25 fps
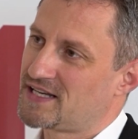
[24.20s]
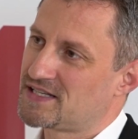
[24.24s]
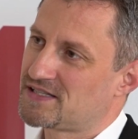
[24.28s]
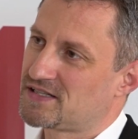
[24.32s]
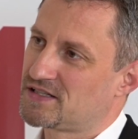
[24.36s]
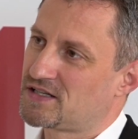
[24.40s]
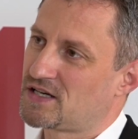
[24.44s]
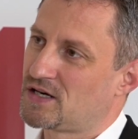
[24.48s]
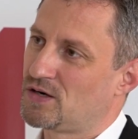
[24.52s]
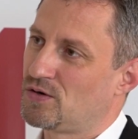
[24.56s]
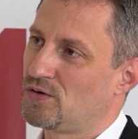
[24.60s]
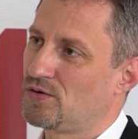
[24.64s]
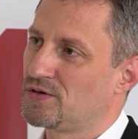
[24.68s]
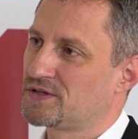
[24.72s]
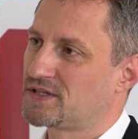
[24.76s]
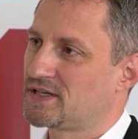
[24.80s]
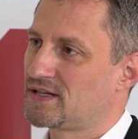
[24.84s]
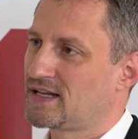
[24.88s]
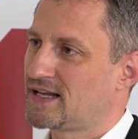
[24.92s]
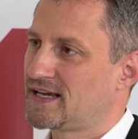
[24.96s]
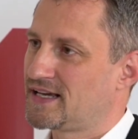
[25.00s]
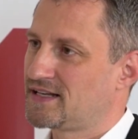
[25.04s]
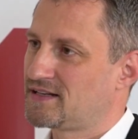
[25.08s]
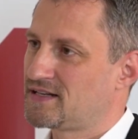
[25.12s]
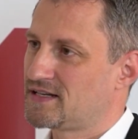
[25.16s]
days ago,
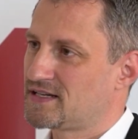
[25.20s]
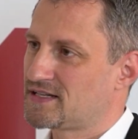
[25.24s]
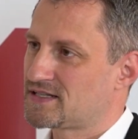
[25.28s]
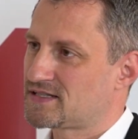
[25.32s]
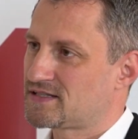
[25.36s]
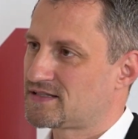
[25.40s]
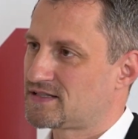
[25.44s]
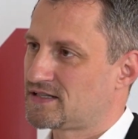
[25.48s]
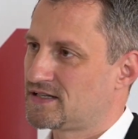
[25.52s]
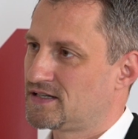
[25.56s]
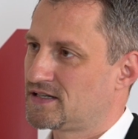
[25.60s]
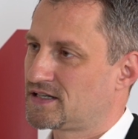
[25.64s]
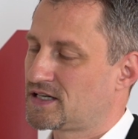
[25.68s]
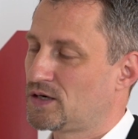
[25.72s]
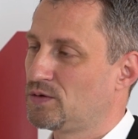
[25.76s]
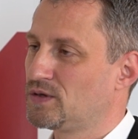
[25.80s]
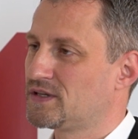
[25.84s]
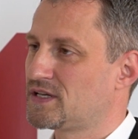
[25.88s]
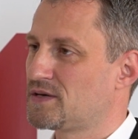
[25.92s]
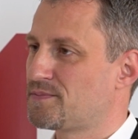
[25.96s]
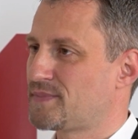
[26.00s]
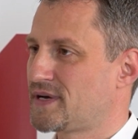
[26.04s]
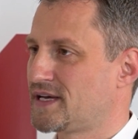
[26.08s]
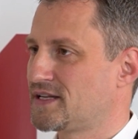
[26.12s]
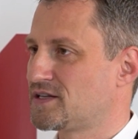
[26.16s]
the latest
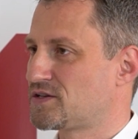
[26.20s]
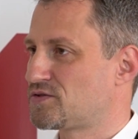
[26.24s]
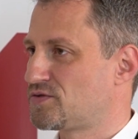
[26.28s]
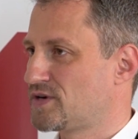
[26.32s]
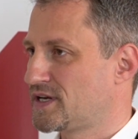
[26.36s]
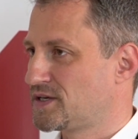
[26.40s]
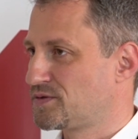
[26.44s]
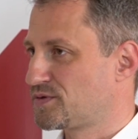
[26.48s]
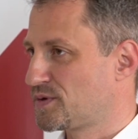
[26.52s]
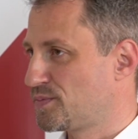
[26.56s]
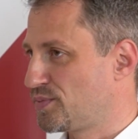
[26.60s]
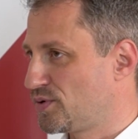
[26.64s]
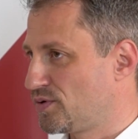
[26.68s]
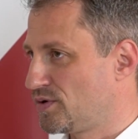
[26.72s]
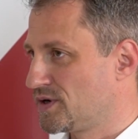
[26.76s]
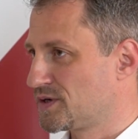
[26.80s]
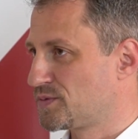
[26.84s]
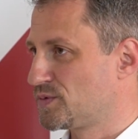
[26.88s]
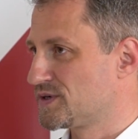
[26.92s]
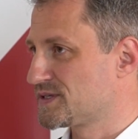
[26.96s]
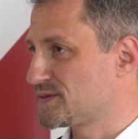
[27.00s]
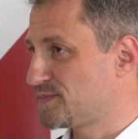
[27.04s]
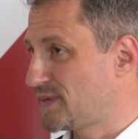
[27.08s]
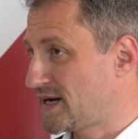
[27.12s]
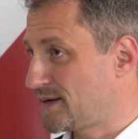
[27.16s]
gold demand trend
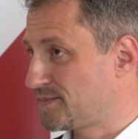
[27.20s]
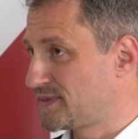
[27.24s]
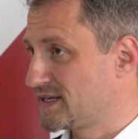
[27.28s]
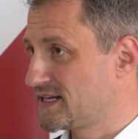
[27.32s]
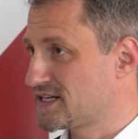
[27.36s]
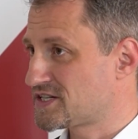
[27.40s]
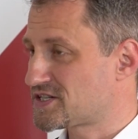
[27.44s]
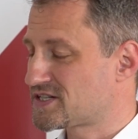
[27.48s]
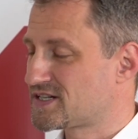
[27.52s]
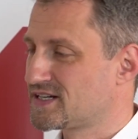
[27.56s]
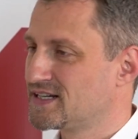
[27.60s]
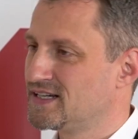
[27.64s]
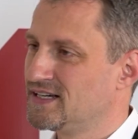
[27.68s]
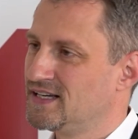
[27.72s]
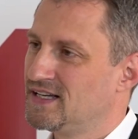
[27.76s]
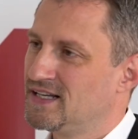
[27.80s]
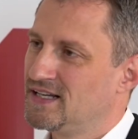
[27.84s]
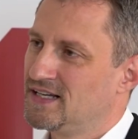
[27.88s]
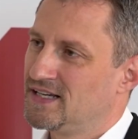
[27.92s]
report was published.